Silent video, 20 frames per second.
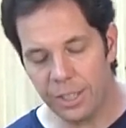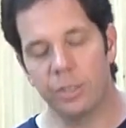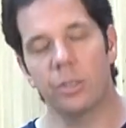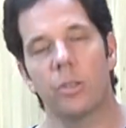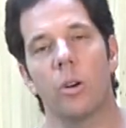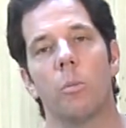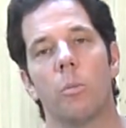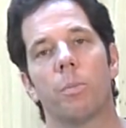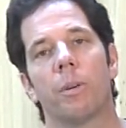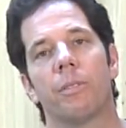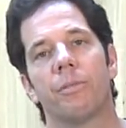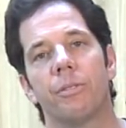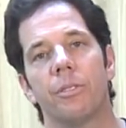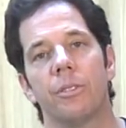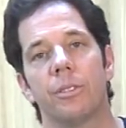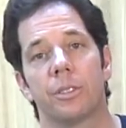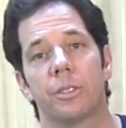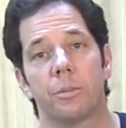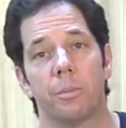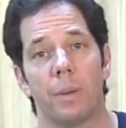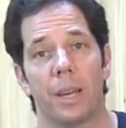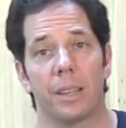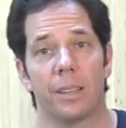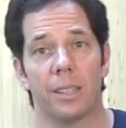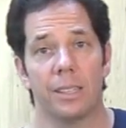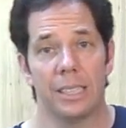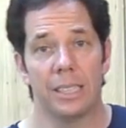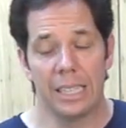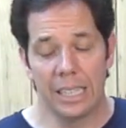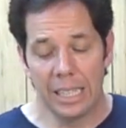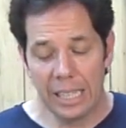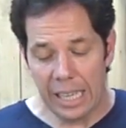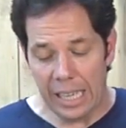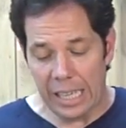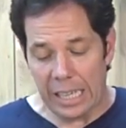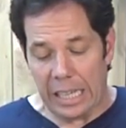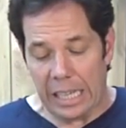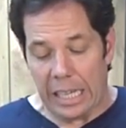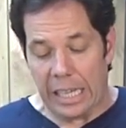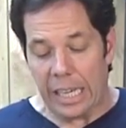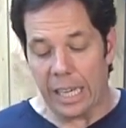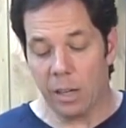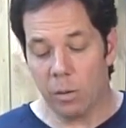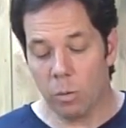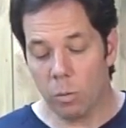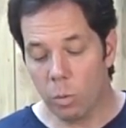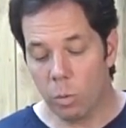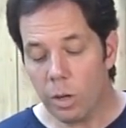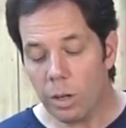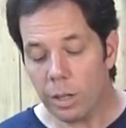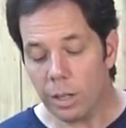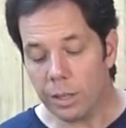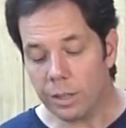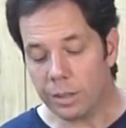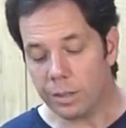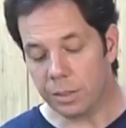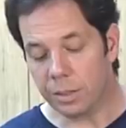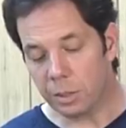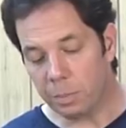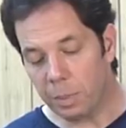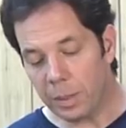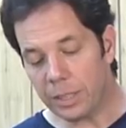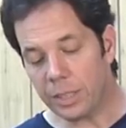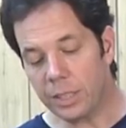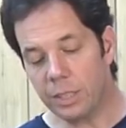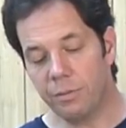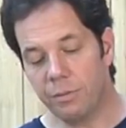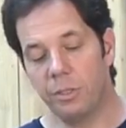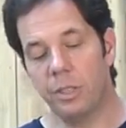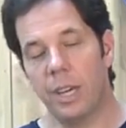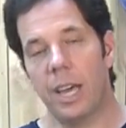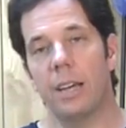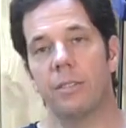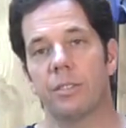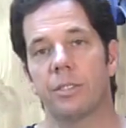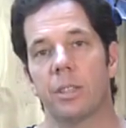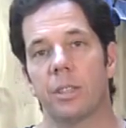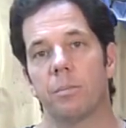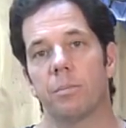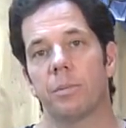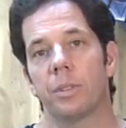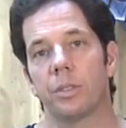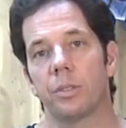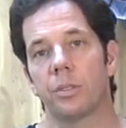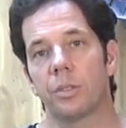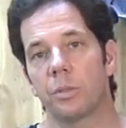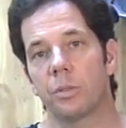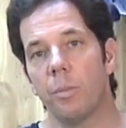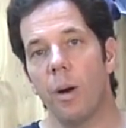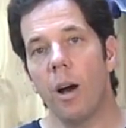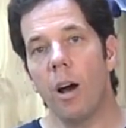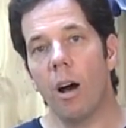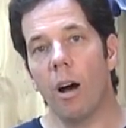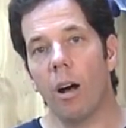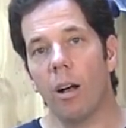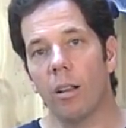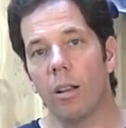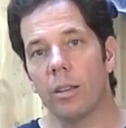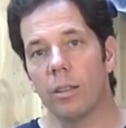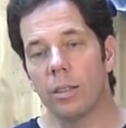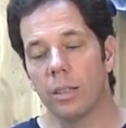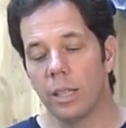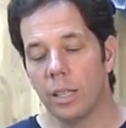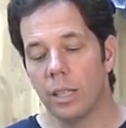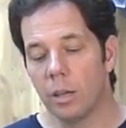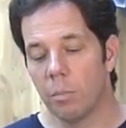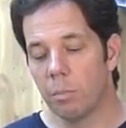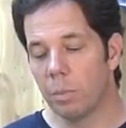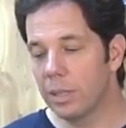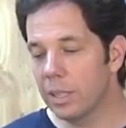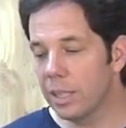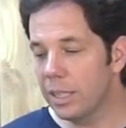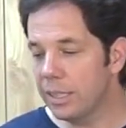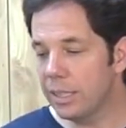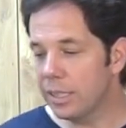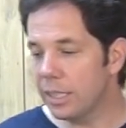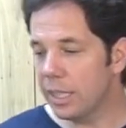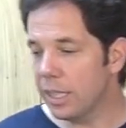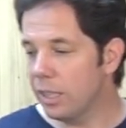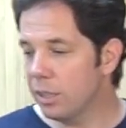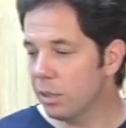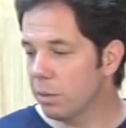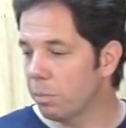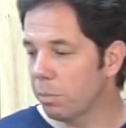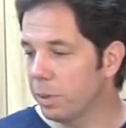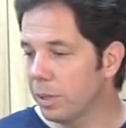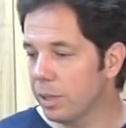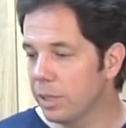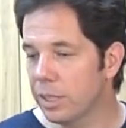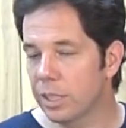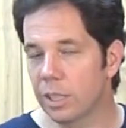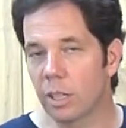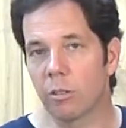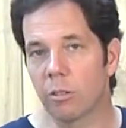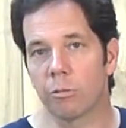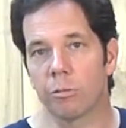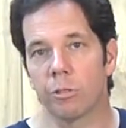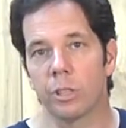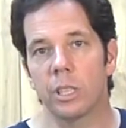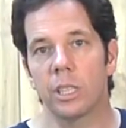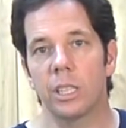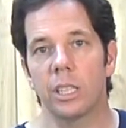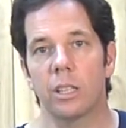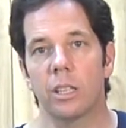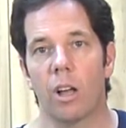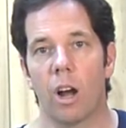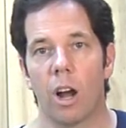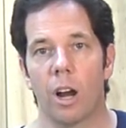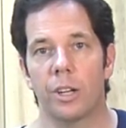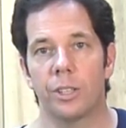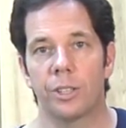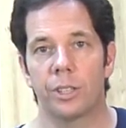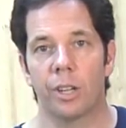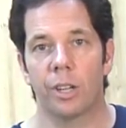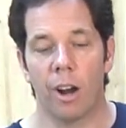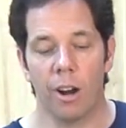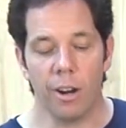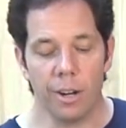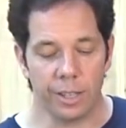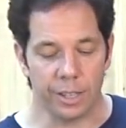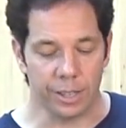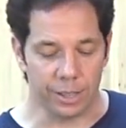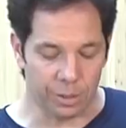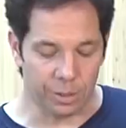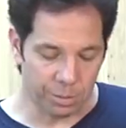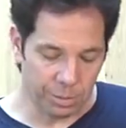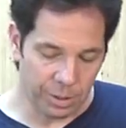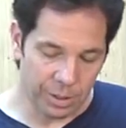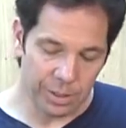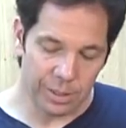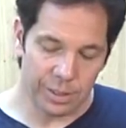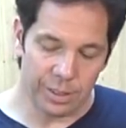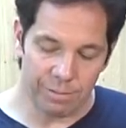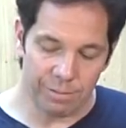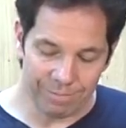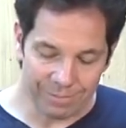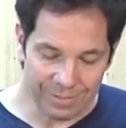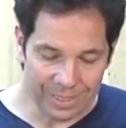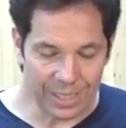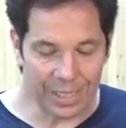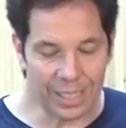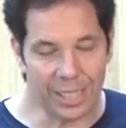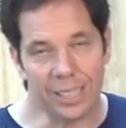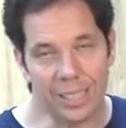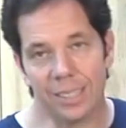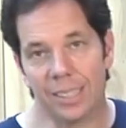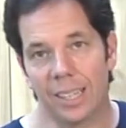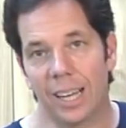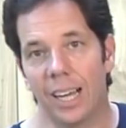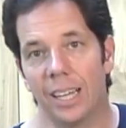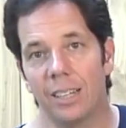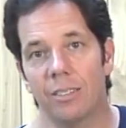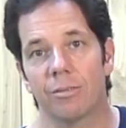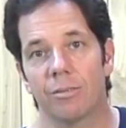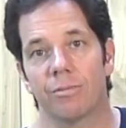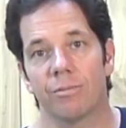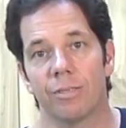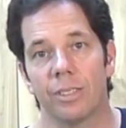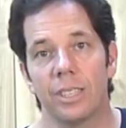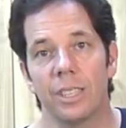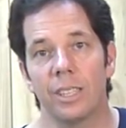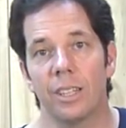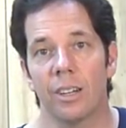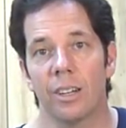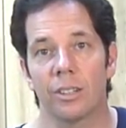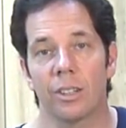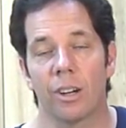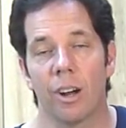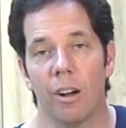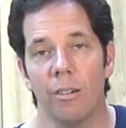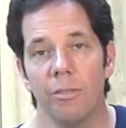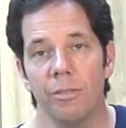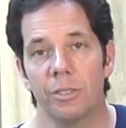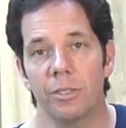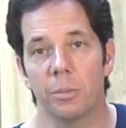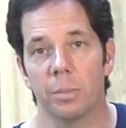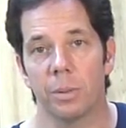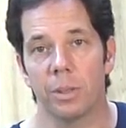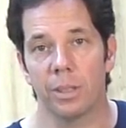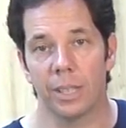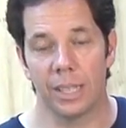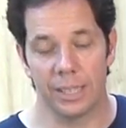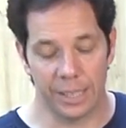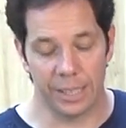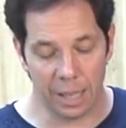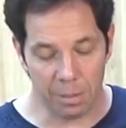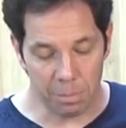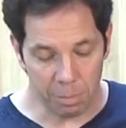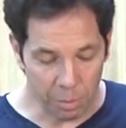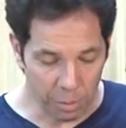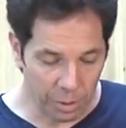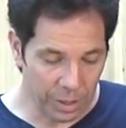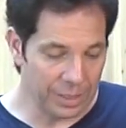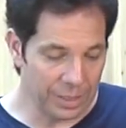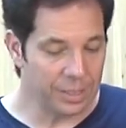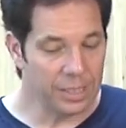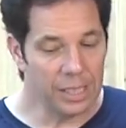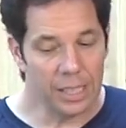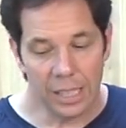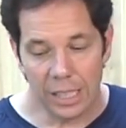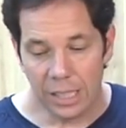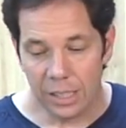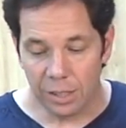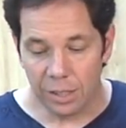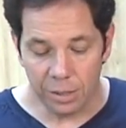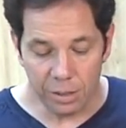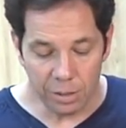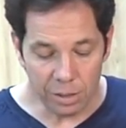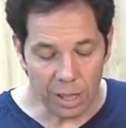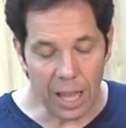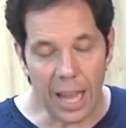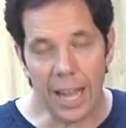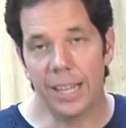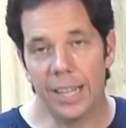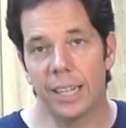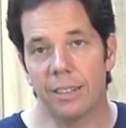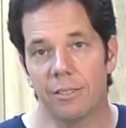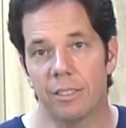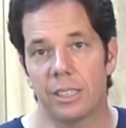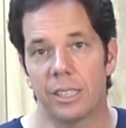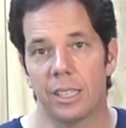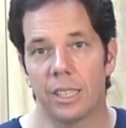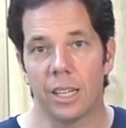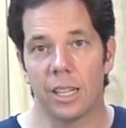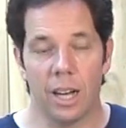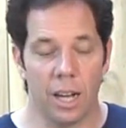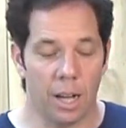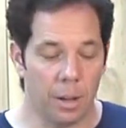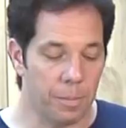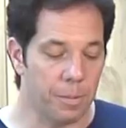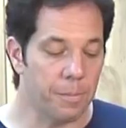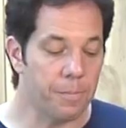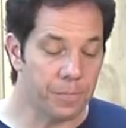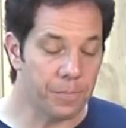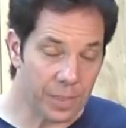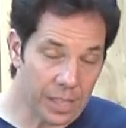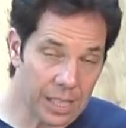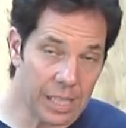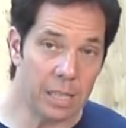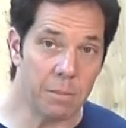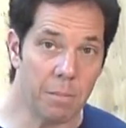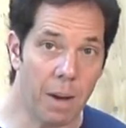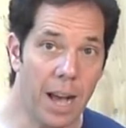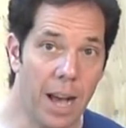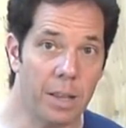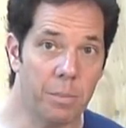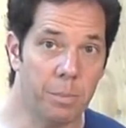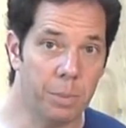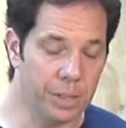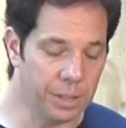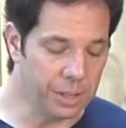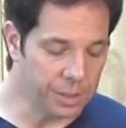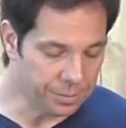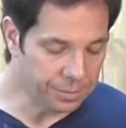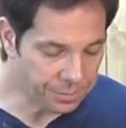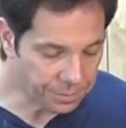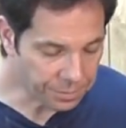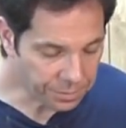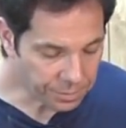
don't prefer this method. It works, especially if you have something small, but let's say you're building a really large carcass. Well, it gets kind of really uncomfortable at that point to line everything up, in my opinion.